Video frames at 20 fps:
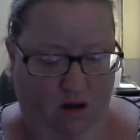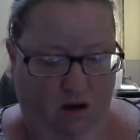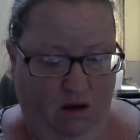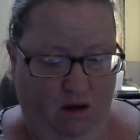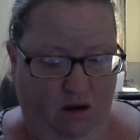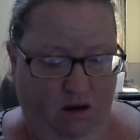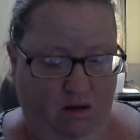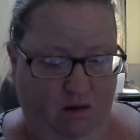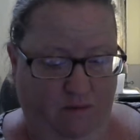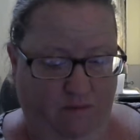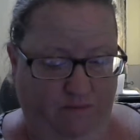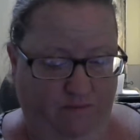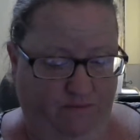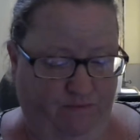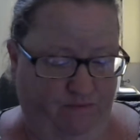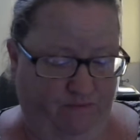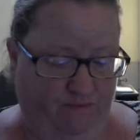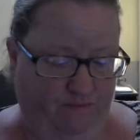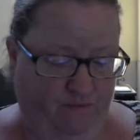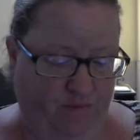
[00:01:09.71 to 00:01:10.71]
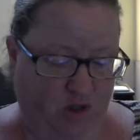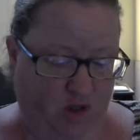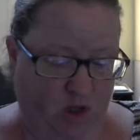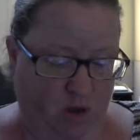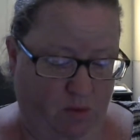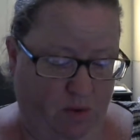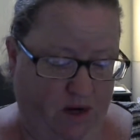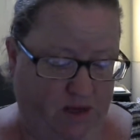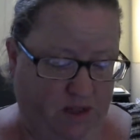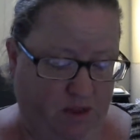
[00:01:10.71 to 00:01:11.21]
Um, two
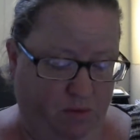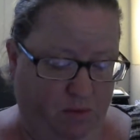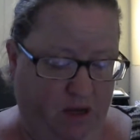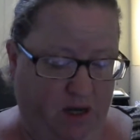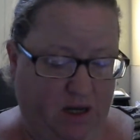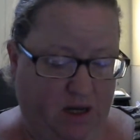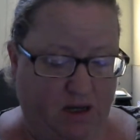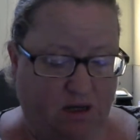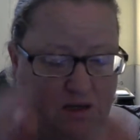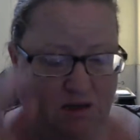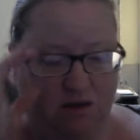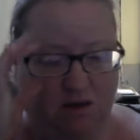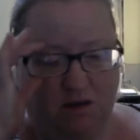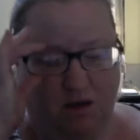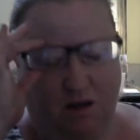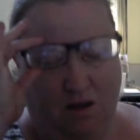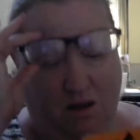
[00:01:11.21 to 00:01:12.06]
bucks a piece.